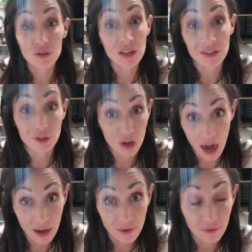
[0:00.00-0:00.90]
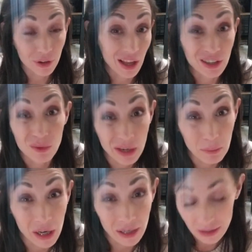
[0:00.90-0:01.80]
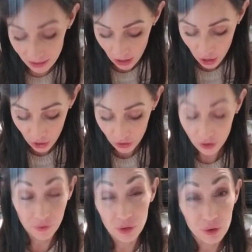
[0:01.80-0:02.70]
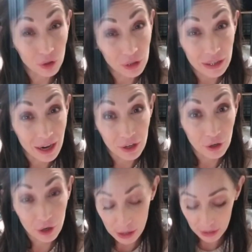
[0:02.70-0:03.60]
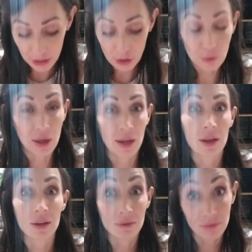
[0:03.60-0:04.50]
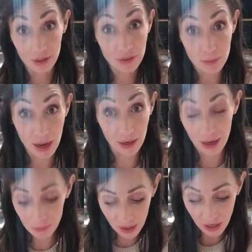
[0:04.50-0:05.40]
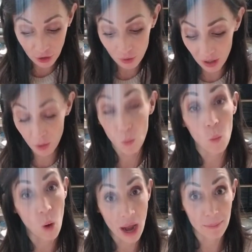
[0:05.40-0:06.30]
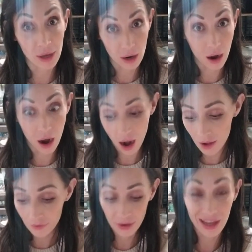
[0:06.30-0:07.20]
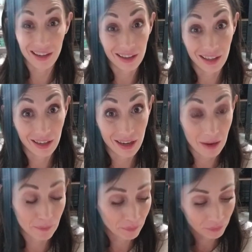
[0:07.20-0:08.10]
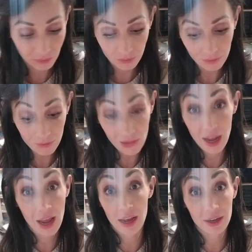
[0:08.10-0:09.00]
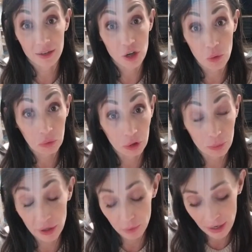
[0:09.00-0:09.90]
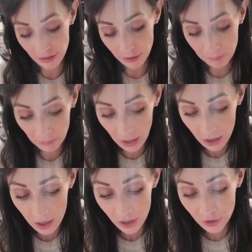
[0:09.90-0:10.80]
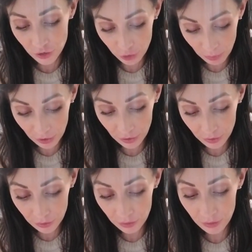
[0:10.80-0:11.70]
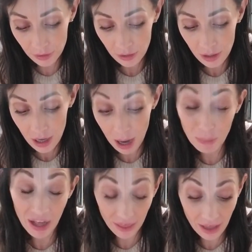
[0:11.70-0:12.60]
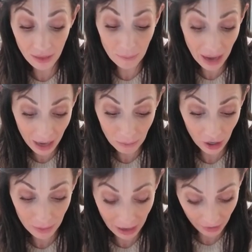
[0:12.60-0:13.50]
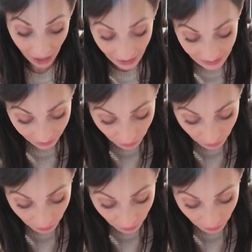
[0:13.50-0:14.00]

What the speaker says: doesn't dry for like 20 minutes. So if you glued it down incorrectly, you can lift it back up and you can wipe it off and clean it up, and no one will be the wiser. Super glue, But then the bad part about that is if